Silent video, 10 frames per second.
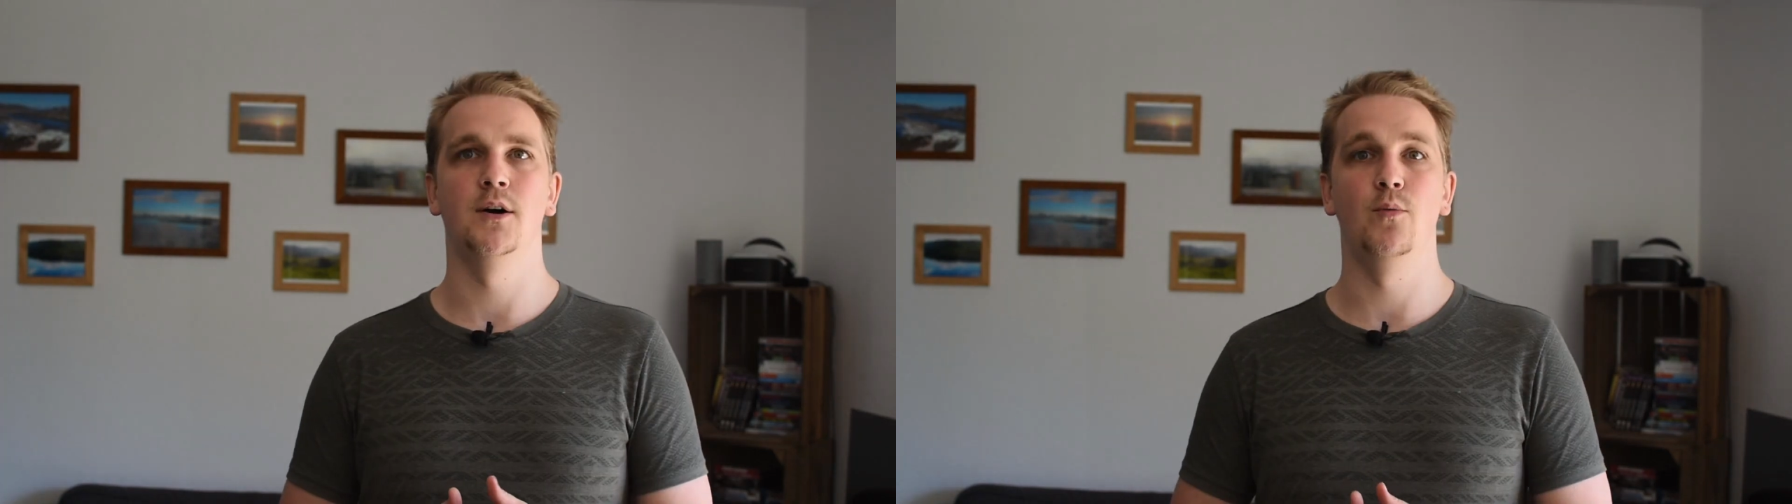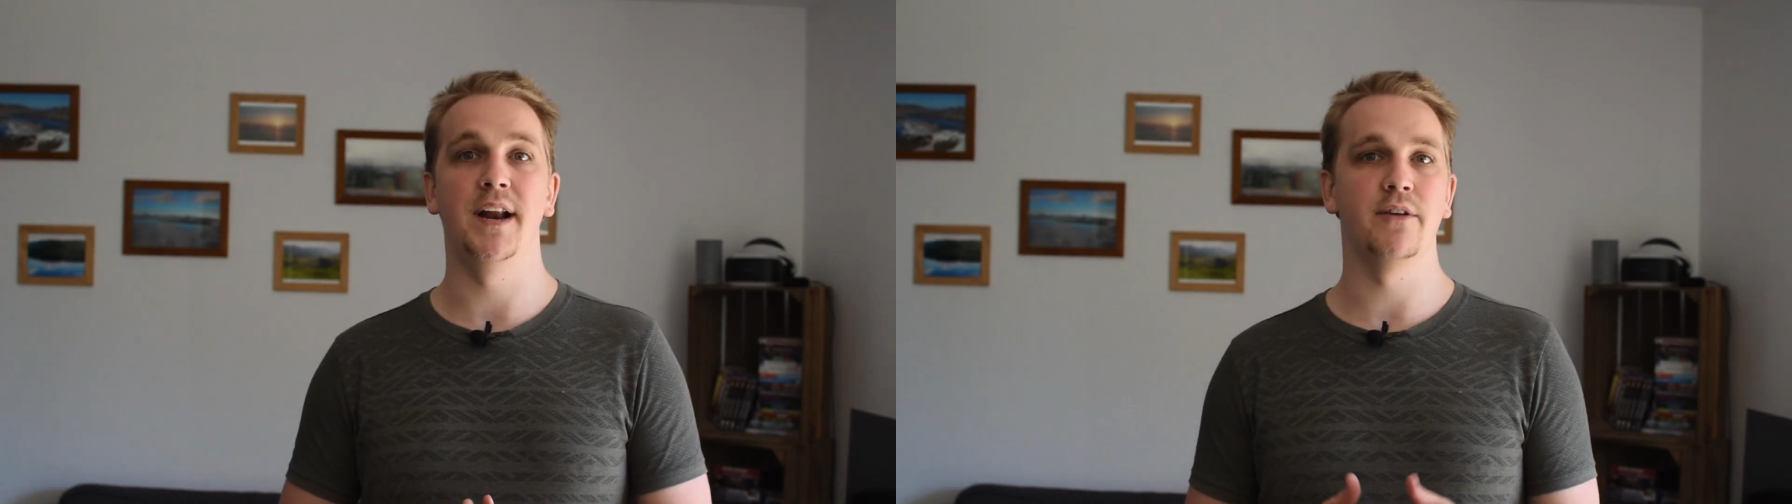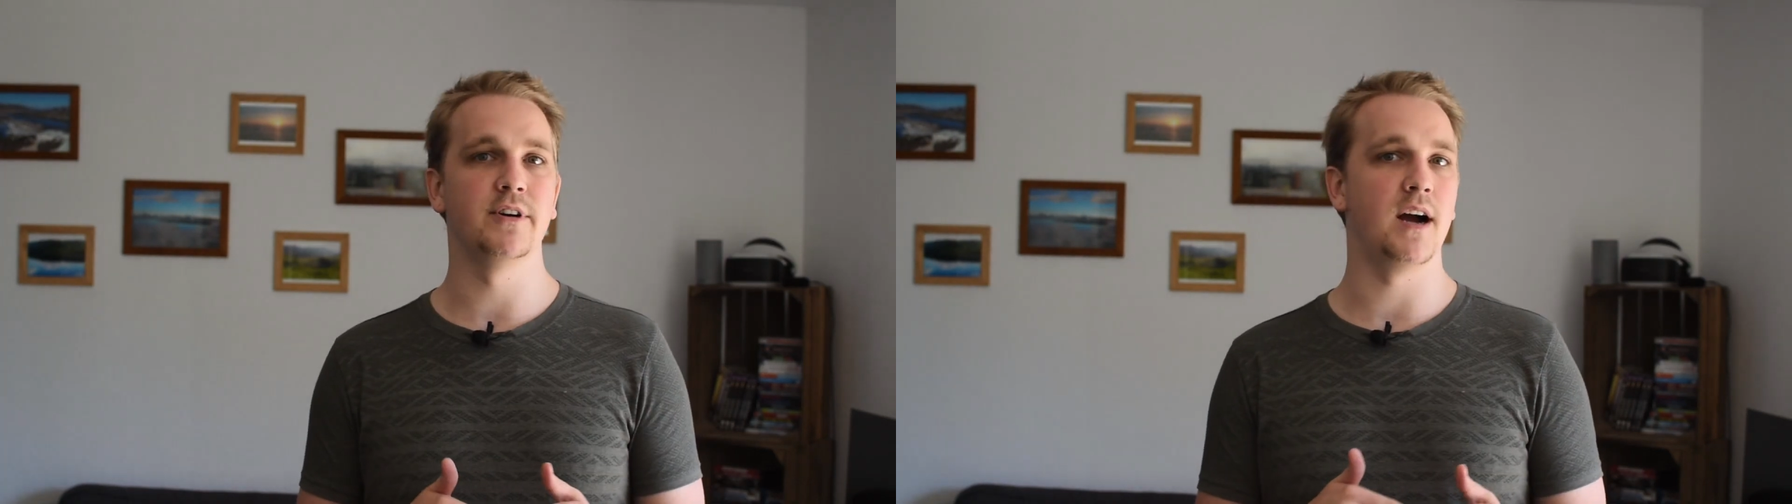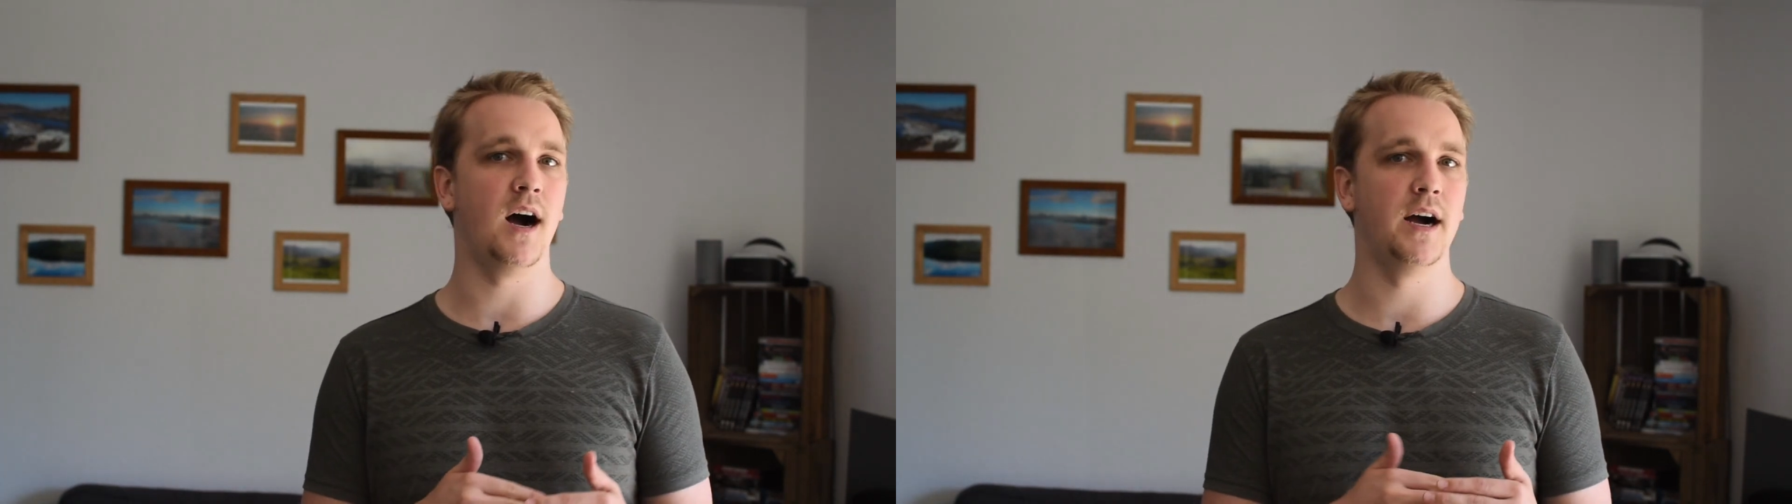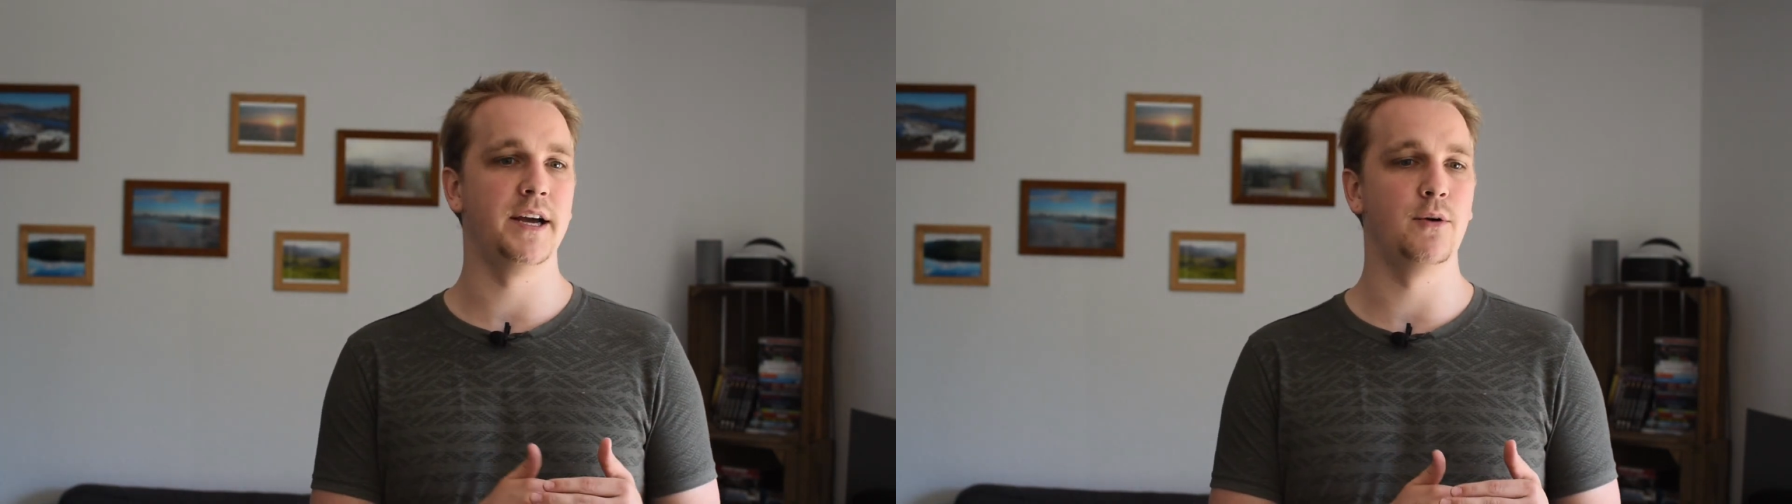Whenever
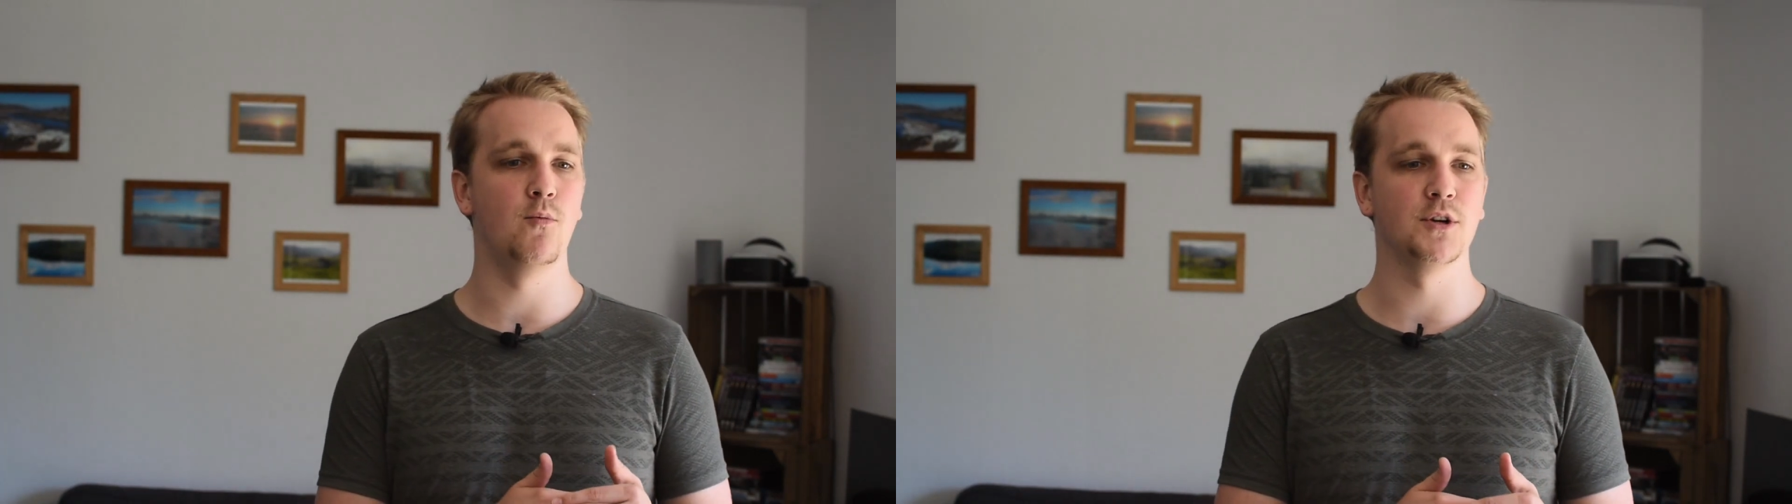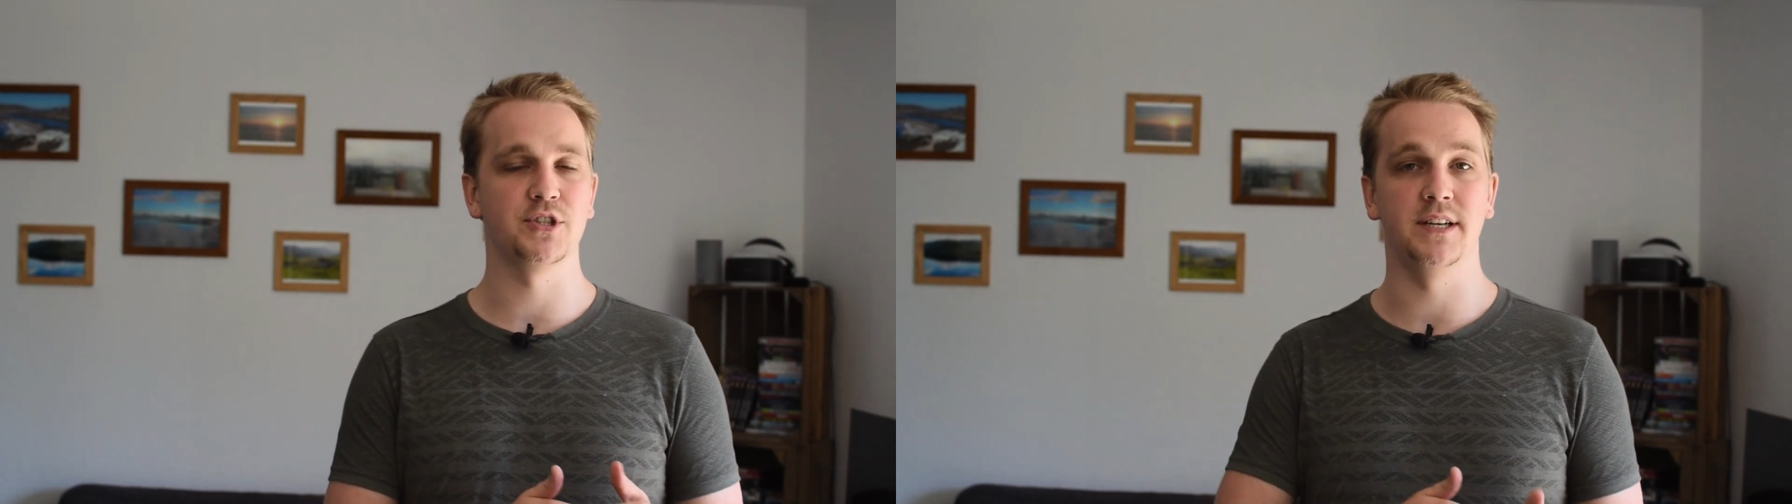I watched